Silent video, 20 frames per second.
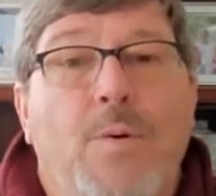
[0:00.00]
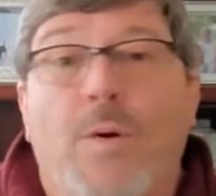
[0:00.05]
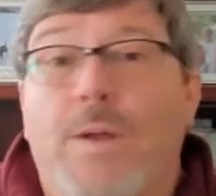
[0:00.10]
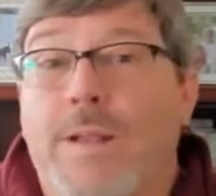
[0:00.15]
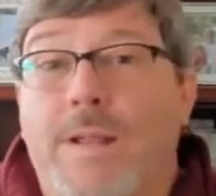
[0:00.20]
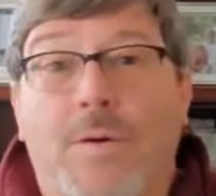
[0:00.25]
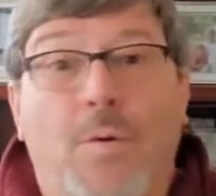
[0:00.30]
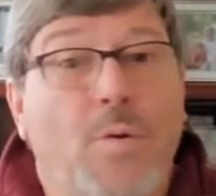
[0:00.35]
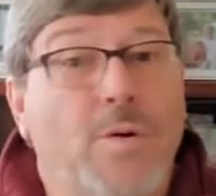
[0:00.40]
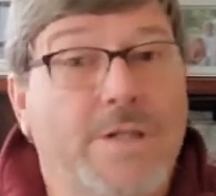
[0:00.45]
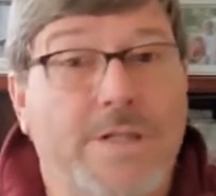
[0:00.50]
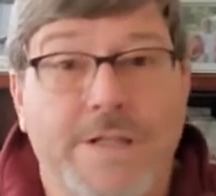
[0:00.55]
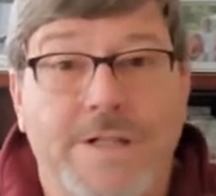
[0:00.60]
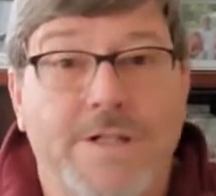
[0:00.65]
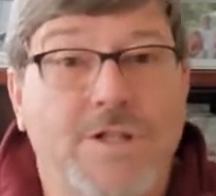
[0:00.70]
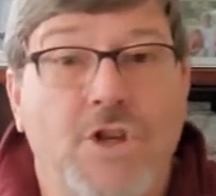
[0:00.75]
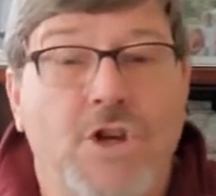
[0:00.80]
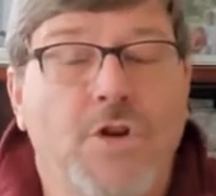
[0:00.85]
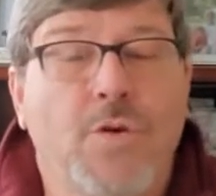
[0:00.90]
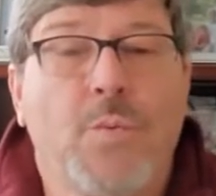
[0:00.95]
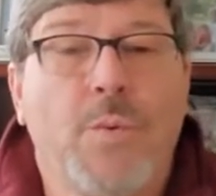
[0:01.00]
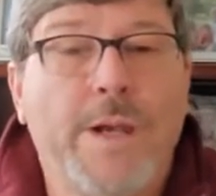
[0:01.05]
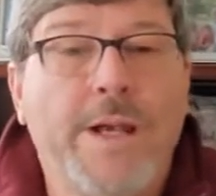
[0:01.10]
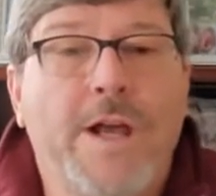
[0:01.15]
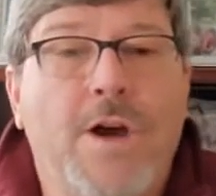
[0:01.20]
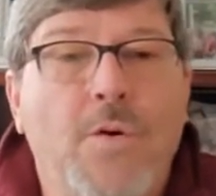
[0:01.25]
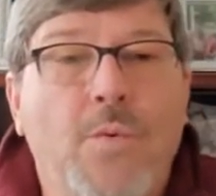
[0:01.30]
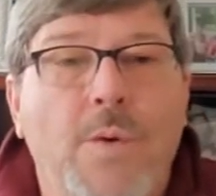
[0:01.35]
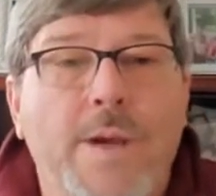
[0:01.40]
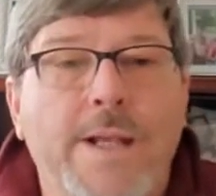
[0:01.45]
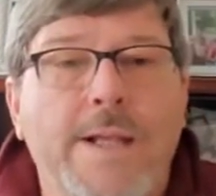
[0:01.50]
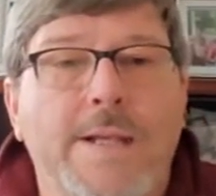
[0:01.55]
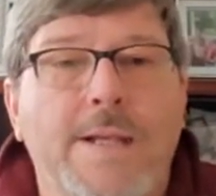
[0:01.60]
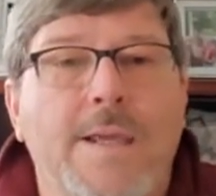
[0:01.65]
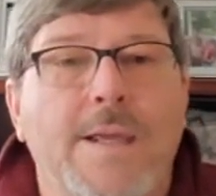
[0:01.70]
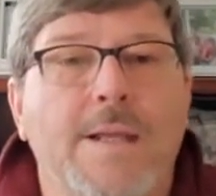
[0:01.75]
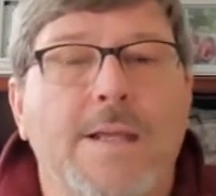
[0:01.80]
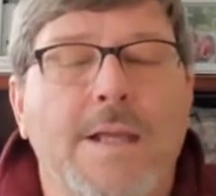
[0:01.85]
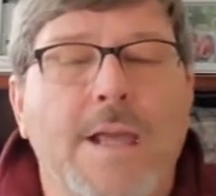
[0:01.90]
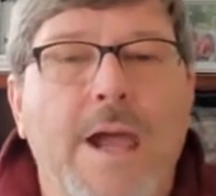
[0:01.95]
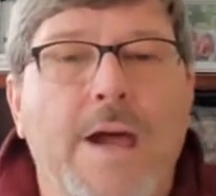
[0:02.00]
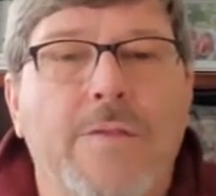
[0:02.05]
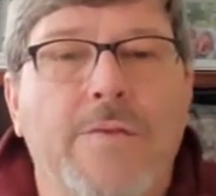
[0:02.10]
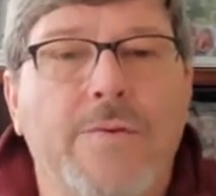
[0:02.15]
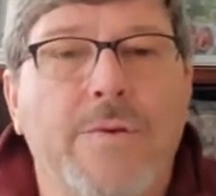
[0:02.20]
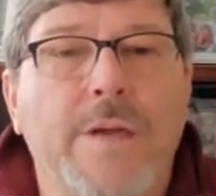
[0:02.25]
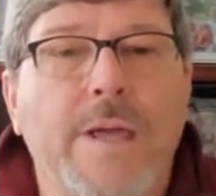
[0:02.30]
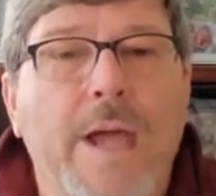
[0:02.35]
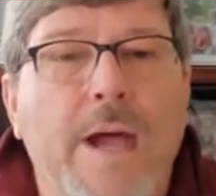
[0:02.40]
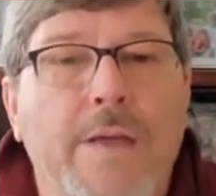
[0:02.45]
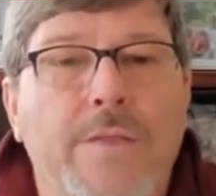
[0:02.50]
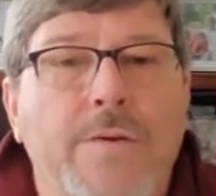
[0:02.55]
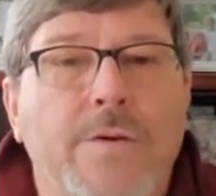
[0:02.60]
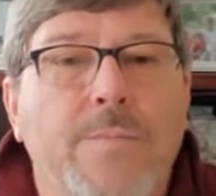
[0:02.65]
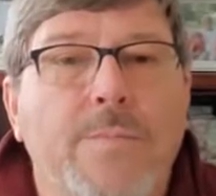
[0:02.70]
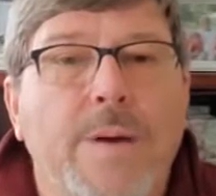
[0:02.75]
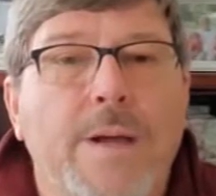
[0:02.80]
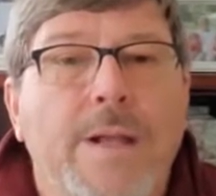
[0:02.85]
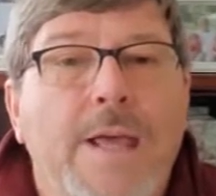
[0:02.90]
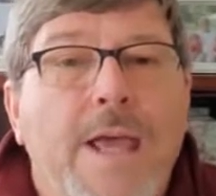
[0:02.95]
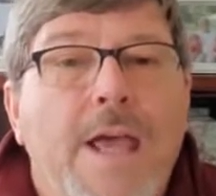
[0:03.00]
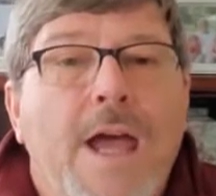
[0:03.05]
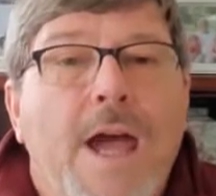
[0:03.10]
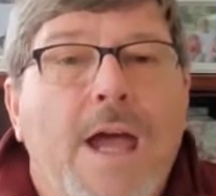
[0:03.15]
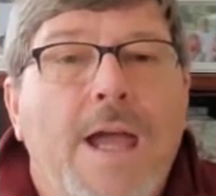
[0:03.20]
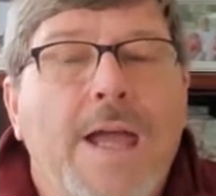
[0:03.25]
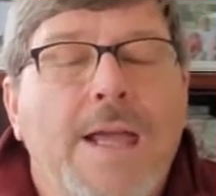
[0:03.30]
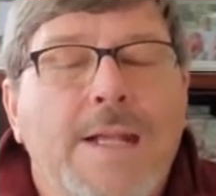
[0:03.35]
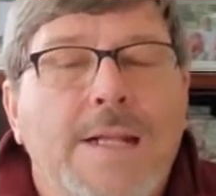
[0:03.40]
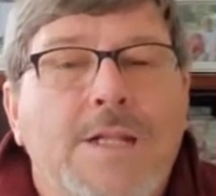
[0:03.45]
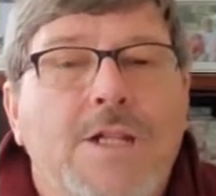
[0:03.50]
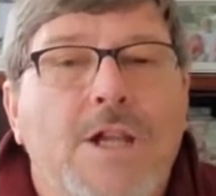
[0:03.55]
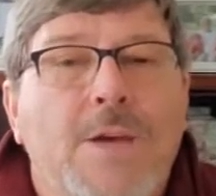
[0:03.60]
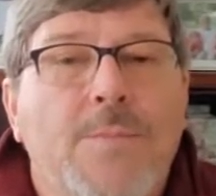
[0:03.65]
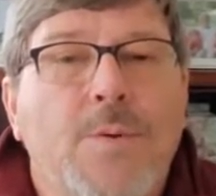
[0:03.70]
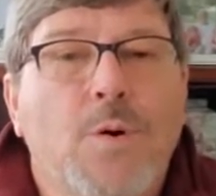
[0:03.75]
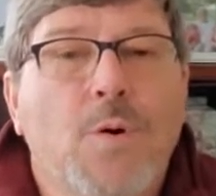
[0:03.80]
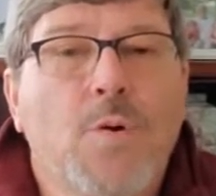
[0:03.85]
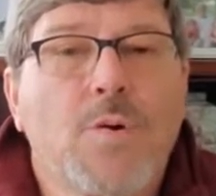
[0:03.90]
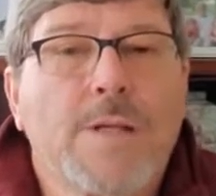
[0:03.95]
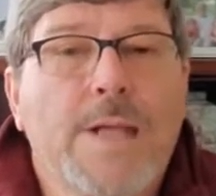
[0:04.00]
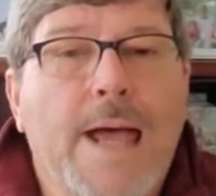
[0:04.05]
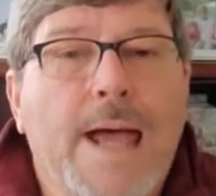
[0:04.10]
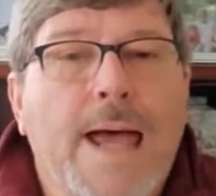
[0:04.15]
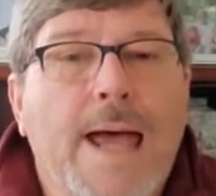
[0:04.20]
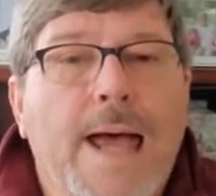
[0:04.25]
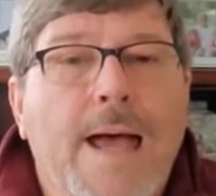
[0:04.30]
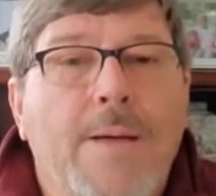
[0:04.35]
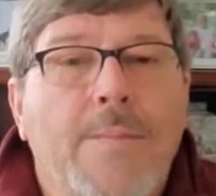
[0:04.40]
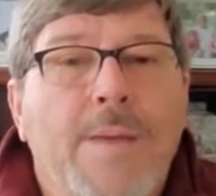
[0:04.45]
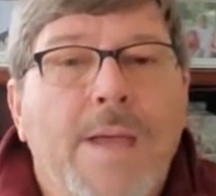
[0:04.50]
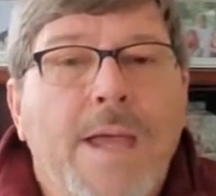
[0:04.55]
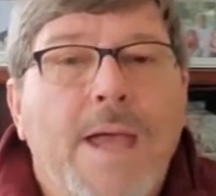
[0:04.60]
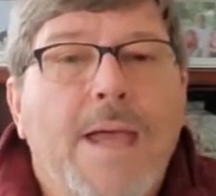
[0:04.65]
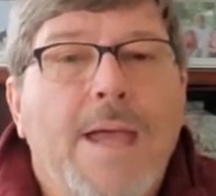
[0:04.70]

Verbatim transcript: and of course this year we know we didn't get together together, but in a typical time,